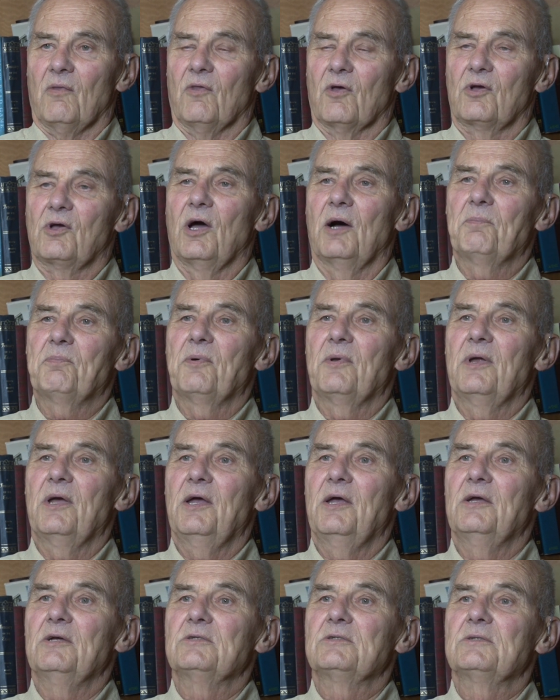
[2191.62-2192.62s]
The
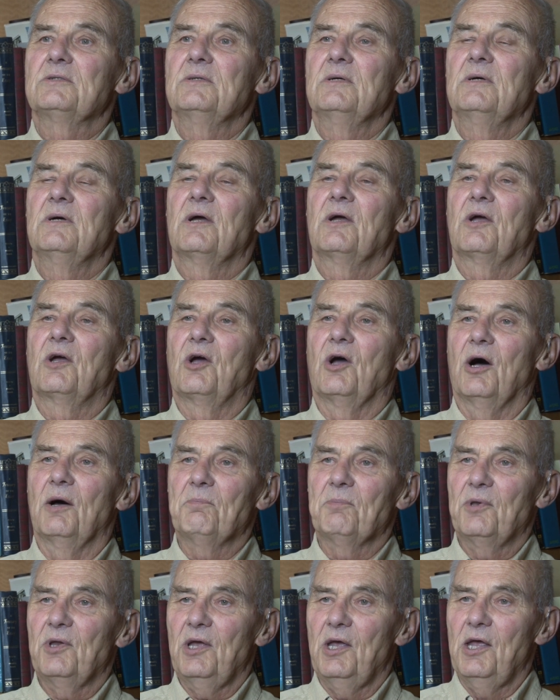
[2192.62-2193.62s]
companies
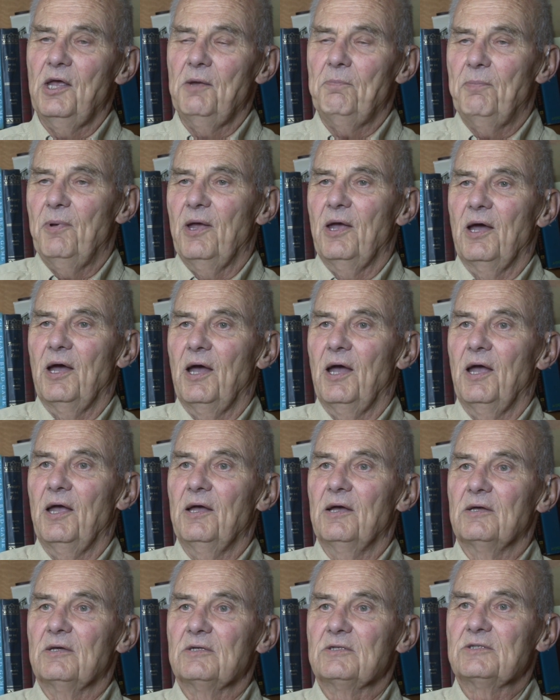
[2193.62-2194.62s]
come to
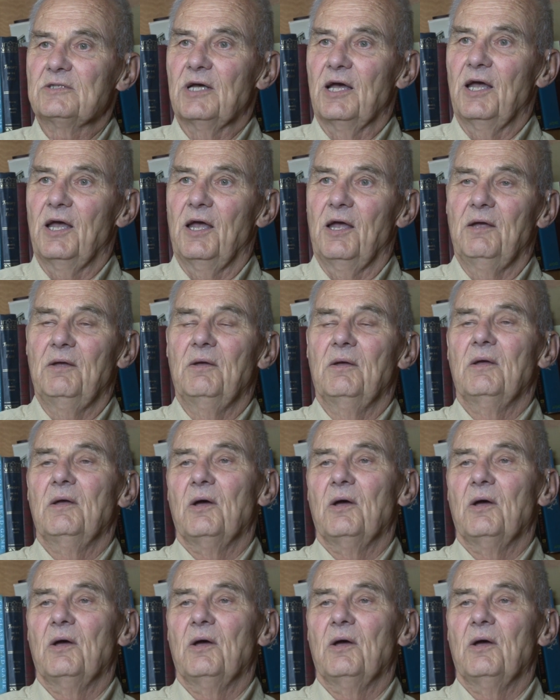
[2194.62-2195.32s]
EPA and say,